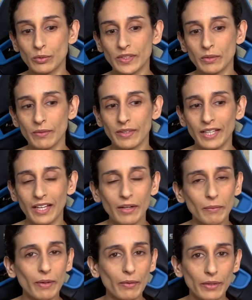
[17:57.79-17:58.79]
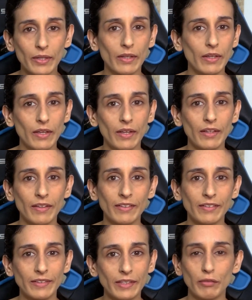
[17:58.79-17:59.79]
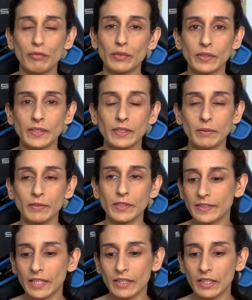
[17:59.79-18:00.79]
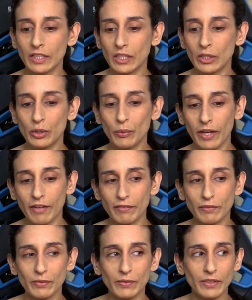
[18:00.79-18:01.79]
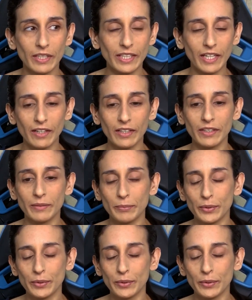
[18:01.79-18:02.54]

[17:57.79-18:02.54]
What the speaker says: So think about the difference. I mean, suddenly you have a young